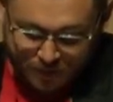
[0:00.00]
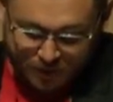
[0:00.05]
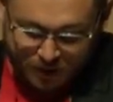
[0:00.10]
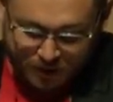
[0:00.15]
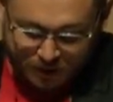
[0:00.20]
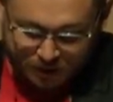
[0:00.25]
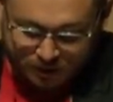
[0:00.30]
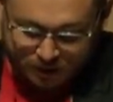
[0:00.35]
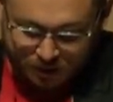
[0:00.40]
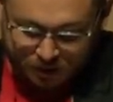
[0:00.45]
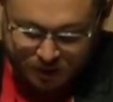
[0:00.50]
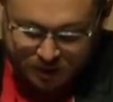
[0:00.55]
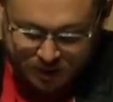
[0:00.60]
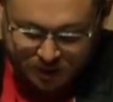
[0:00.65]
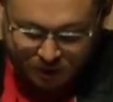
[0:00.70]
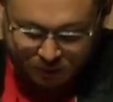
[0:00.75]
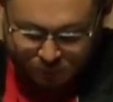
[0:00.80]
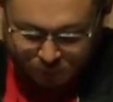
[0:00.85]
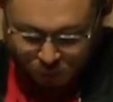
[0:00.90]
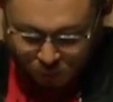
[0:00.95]

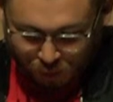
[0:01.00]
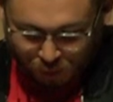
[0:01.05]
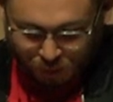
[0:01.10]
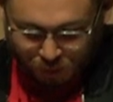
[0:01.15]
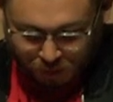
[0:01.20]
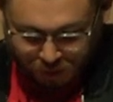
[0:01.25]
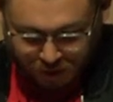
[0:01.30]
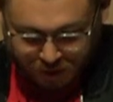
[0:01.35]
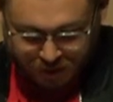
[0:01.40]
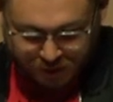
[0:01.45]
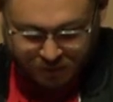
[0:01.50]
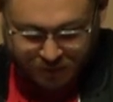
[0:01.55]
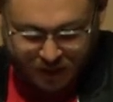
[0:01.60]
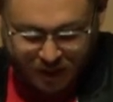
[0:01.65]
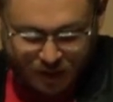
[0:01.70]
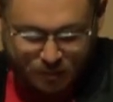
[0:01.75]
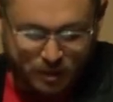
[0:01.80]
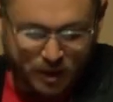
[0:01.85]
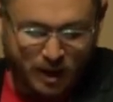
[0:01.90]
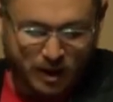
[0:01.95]
into the four rulers of the
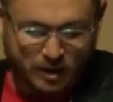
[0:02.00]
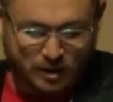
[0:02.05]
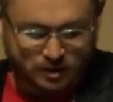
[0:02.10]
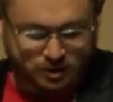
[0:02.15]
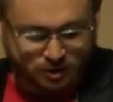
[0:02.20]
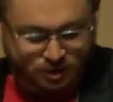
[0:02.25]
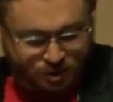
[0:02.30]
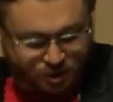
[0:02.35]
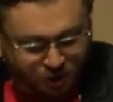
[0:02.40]
empires.